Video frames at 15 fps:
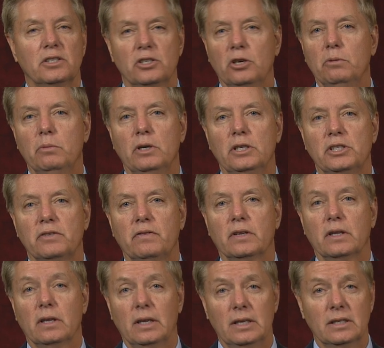so much for
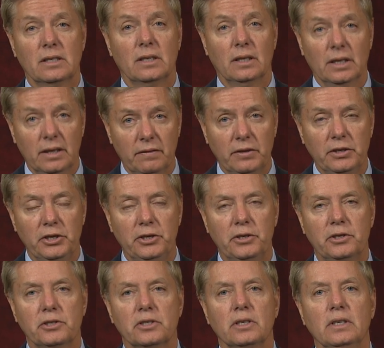the last 11
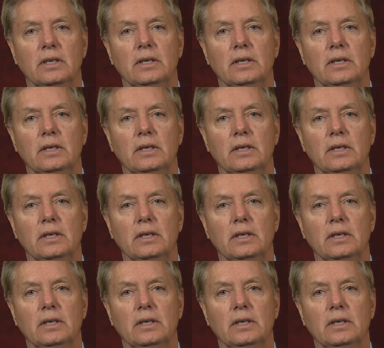years